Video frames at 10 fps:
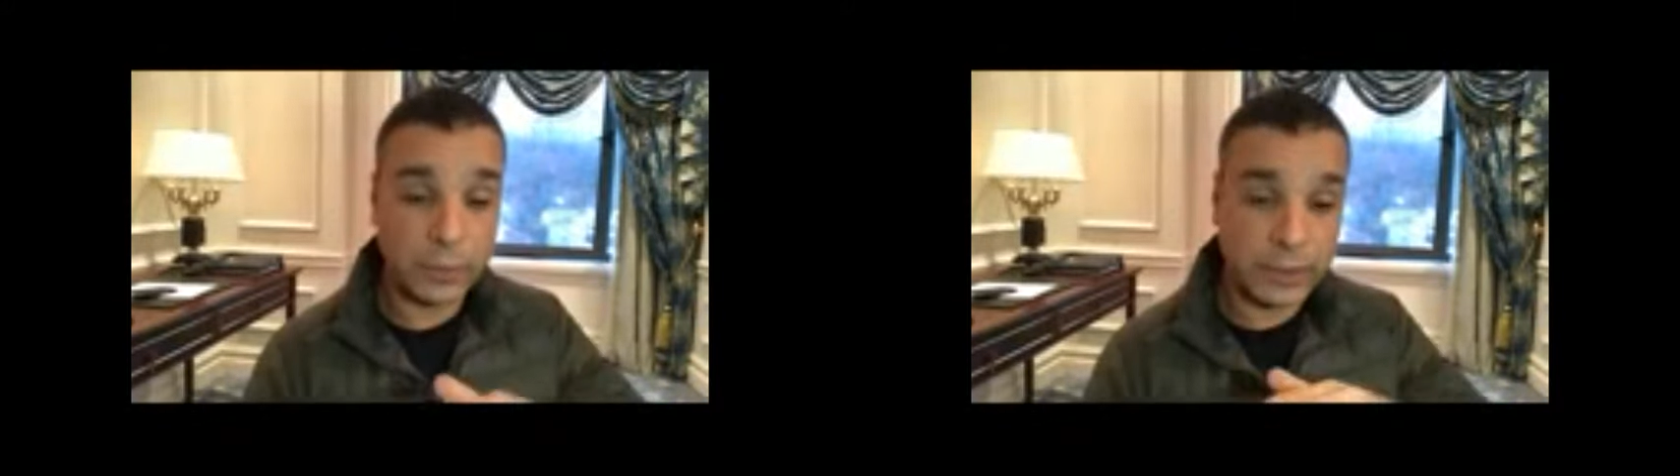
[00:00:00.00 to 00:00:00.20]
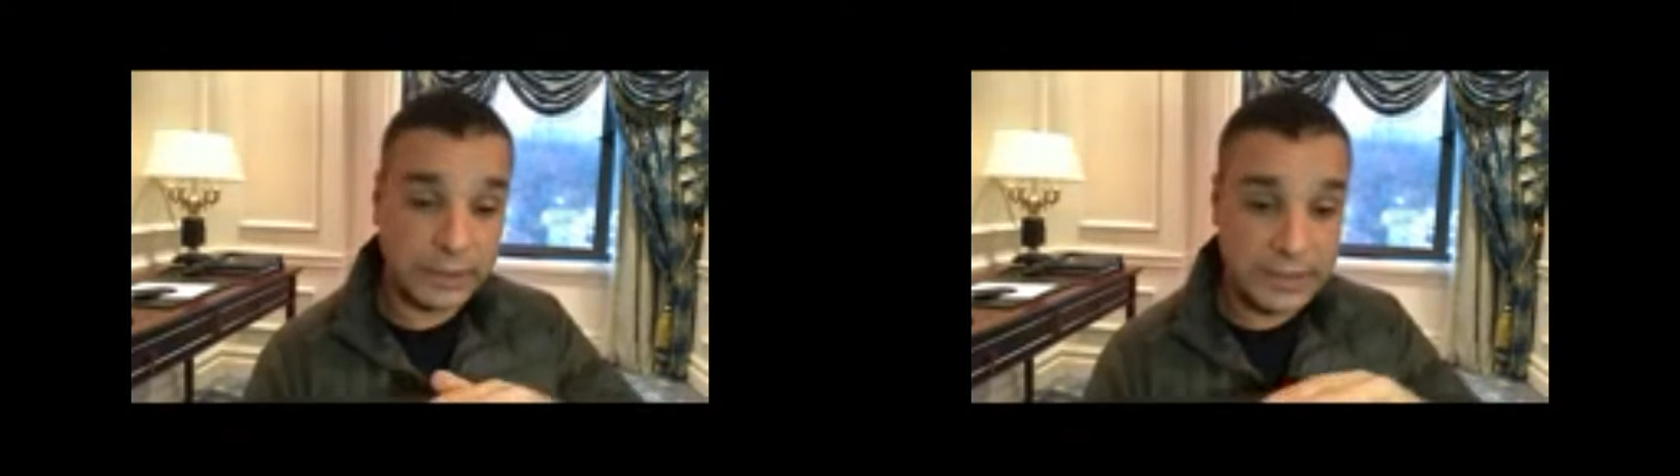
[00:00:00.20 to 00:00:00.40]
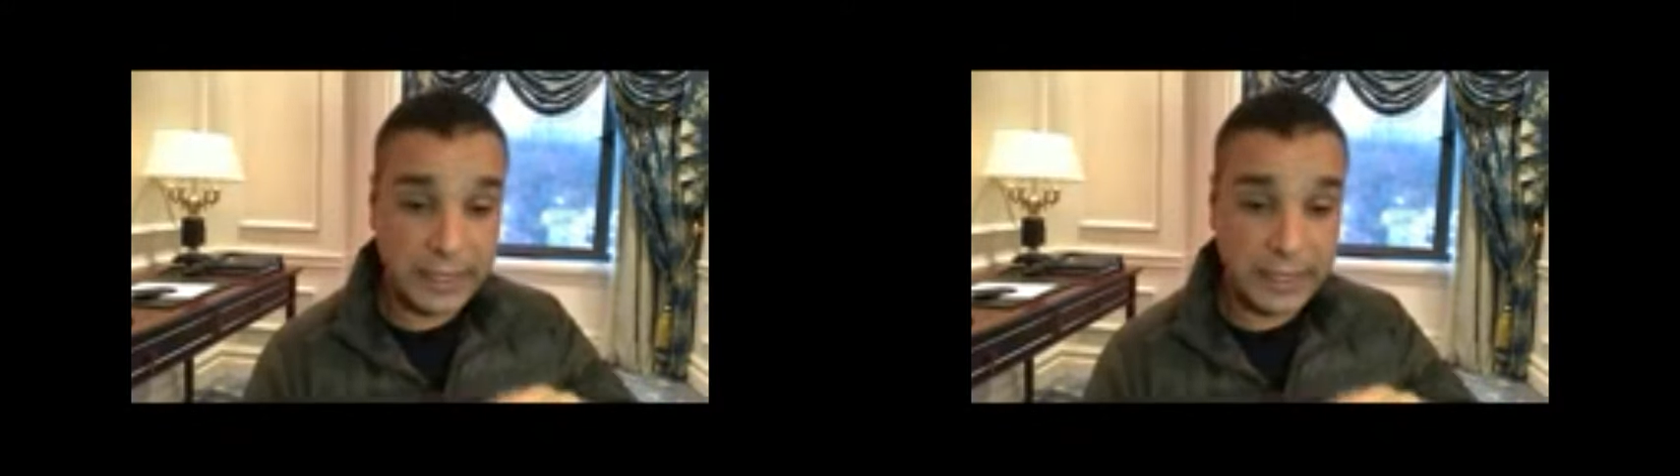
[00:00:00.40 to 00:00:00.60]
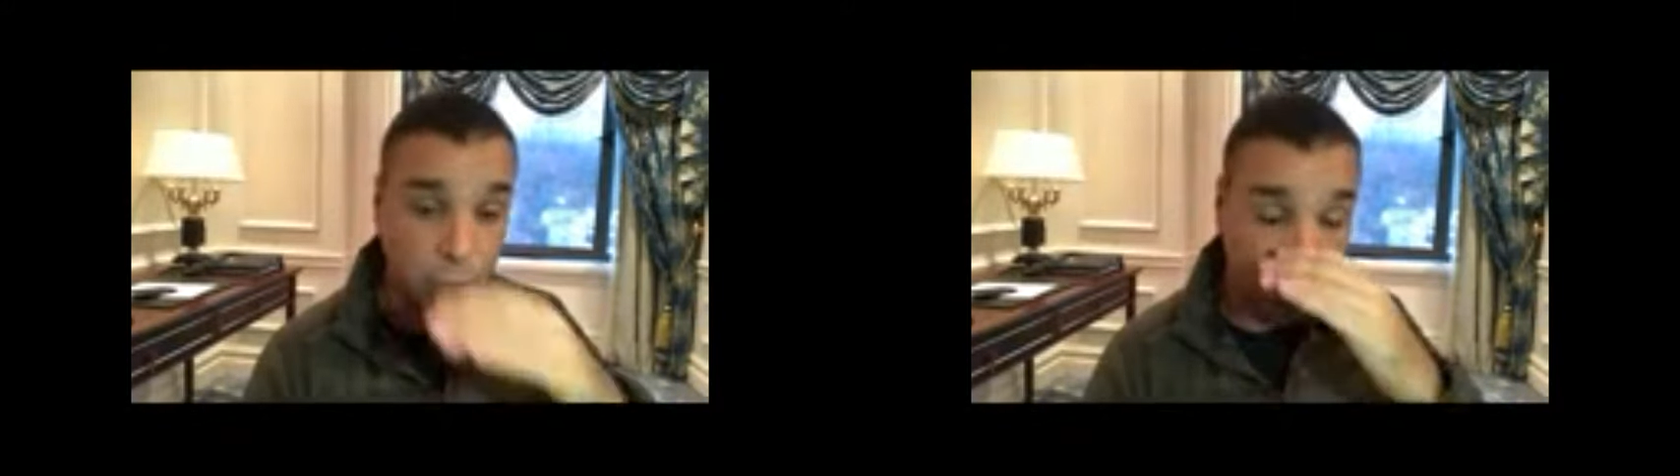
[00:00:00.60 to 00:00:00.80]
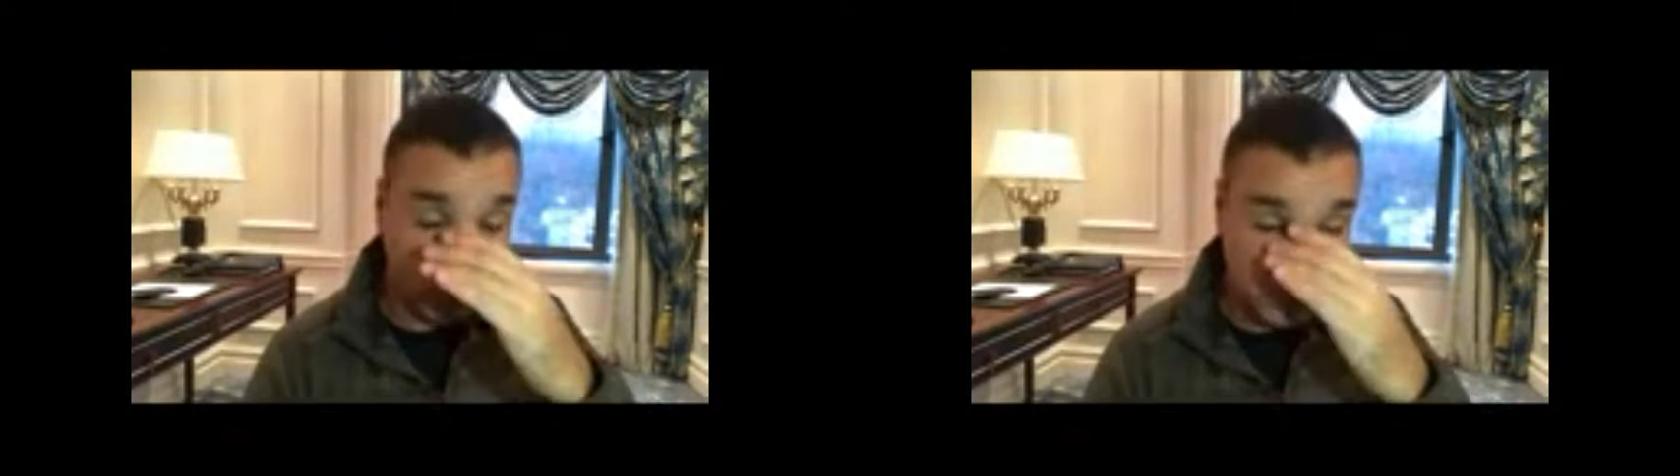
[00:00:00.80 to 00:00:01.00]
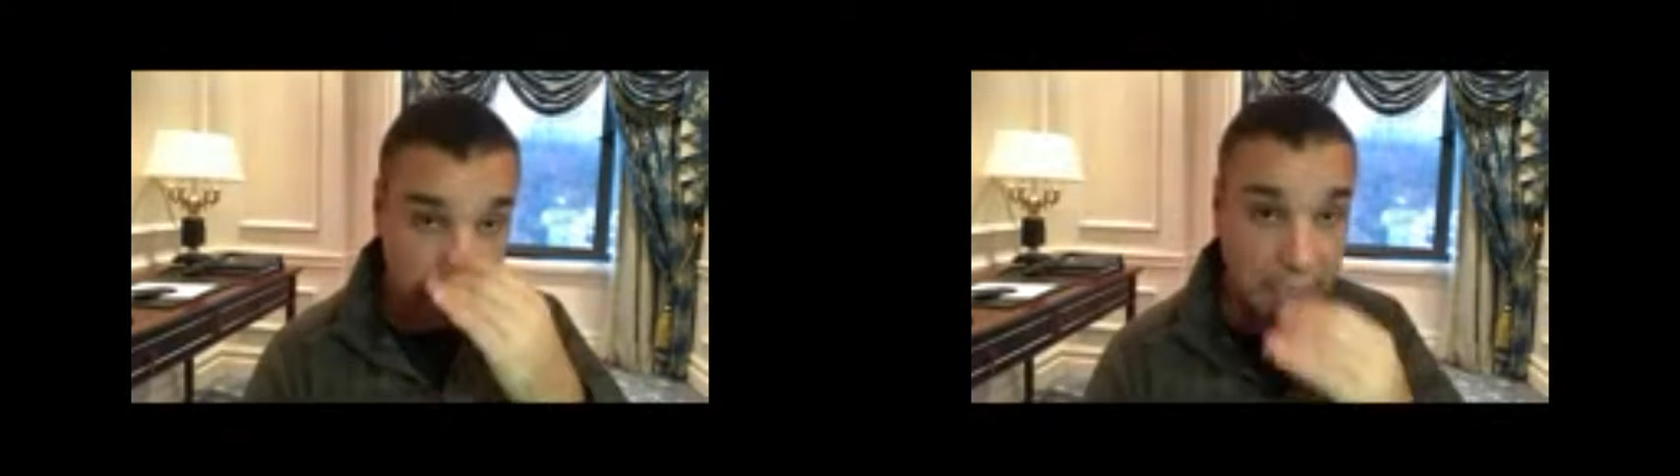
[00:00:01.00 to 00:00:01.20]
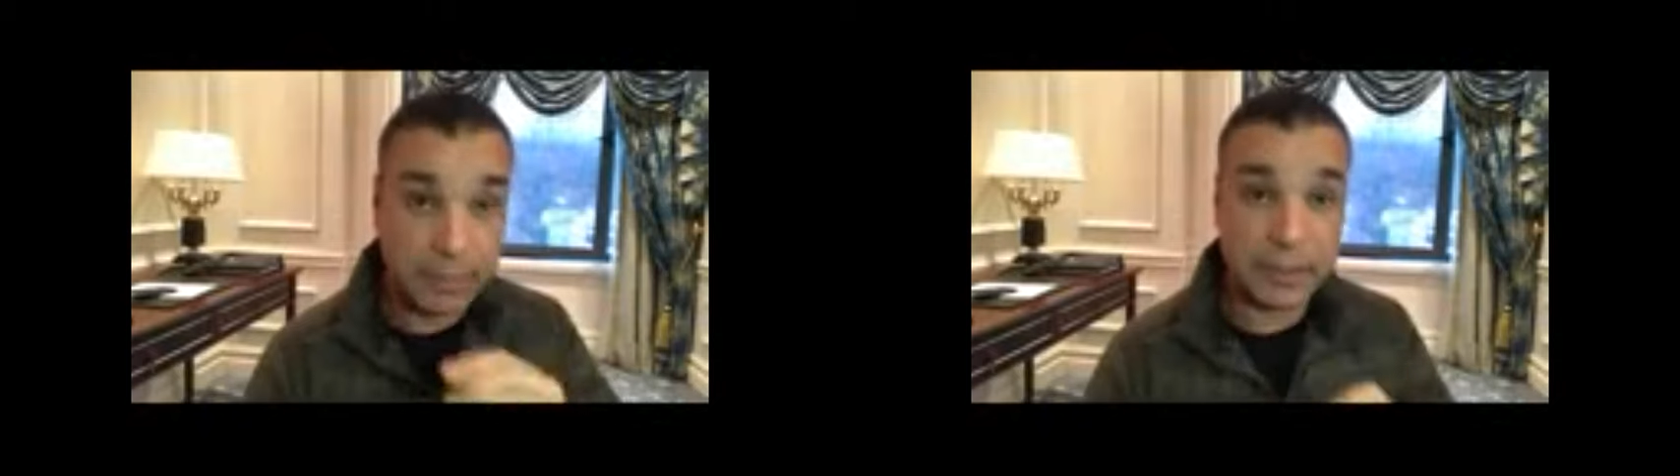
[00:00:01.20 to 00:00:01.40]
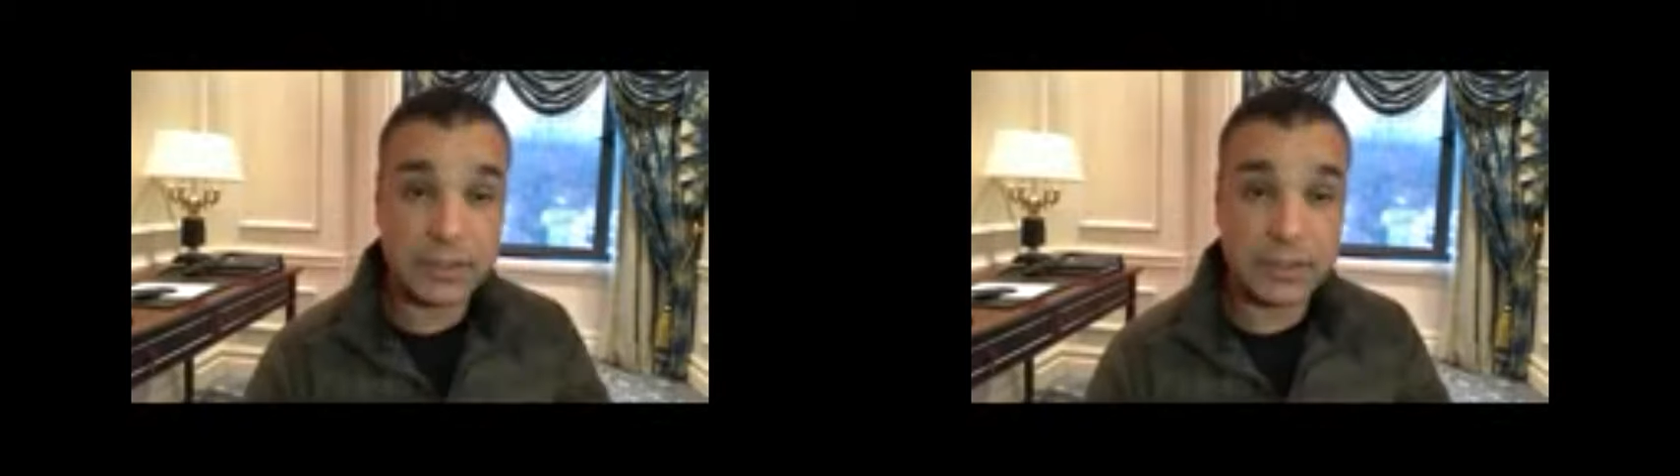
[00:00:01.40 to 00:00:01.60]
when it's getting more and more
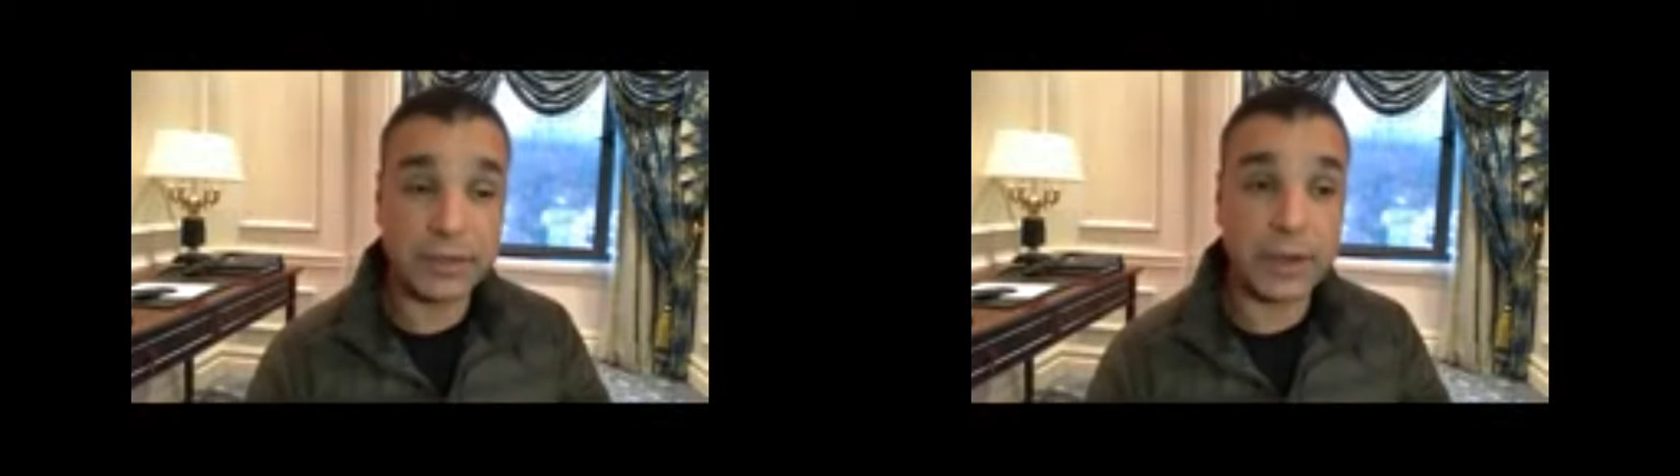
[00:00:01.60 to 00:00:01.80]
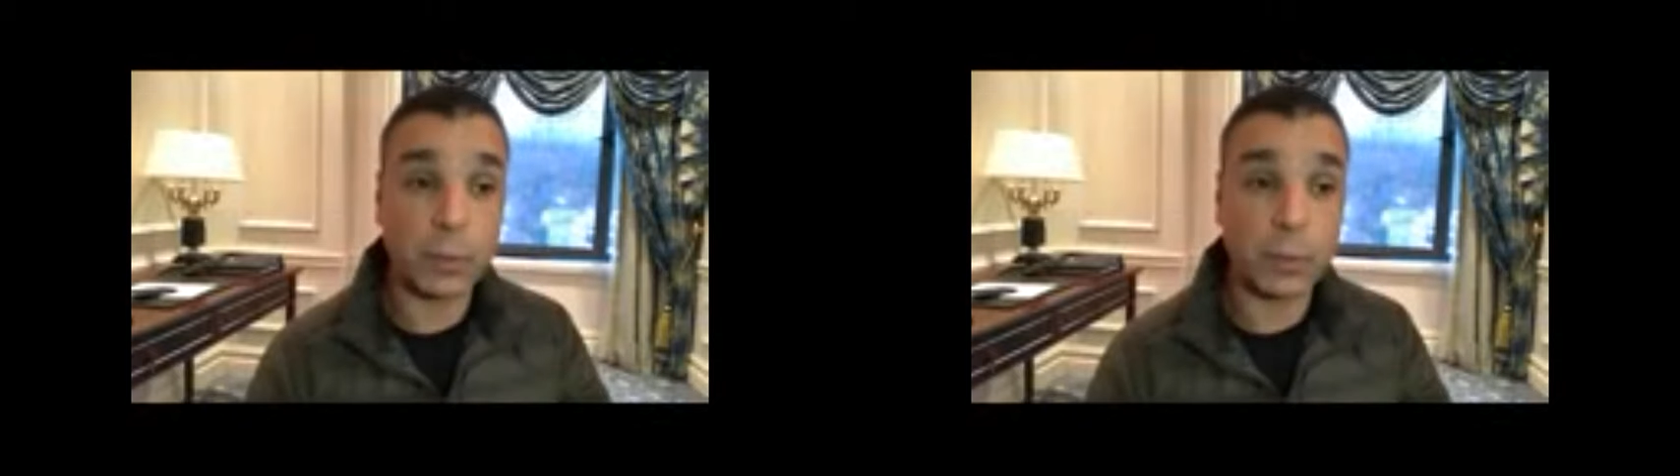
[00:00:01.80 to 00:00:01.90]
stable in Syria.